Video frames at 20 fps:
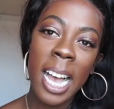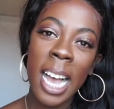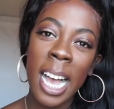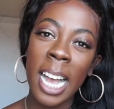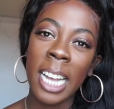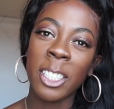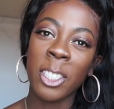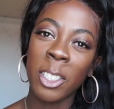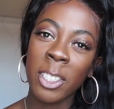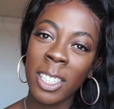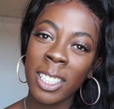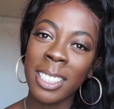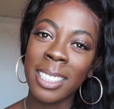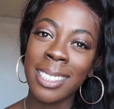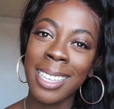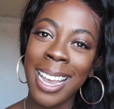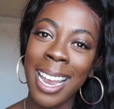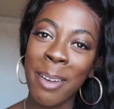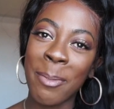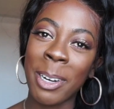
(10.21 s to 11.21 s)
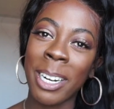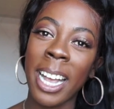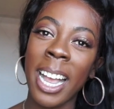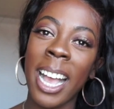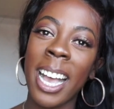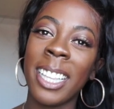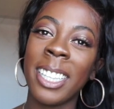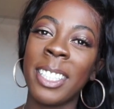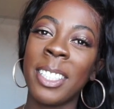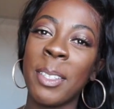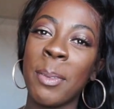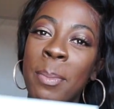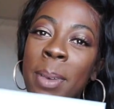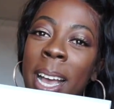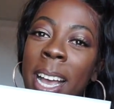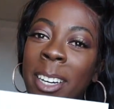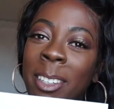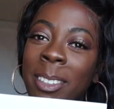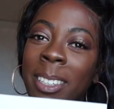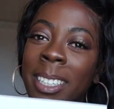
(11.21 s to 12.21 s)
I turned on this camera and I had this in the
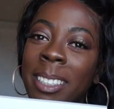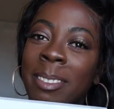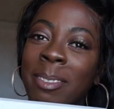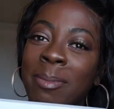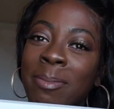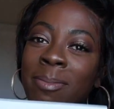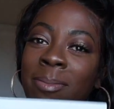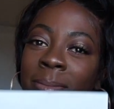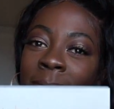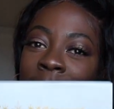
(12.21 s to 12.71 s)
background.